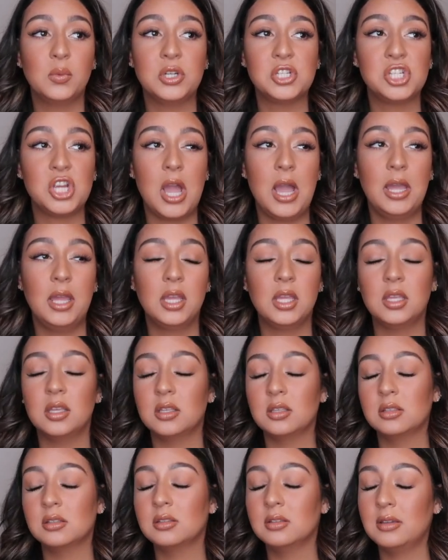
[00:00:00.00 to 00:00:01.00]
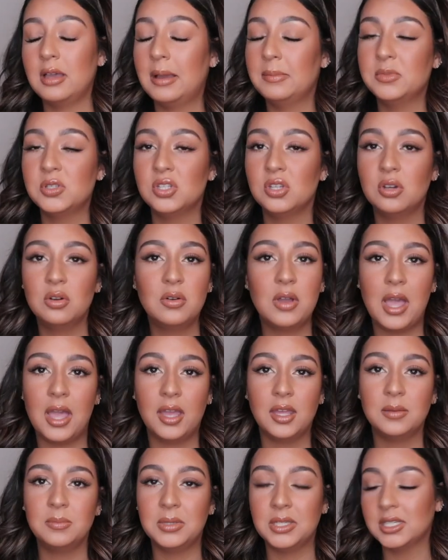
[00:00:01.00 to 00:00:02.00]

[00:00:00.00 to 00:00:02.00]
which I'm so ed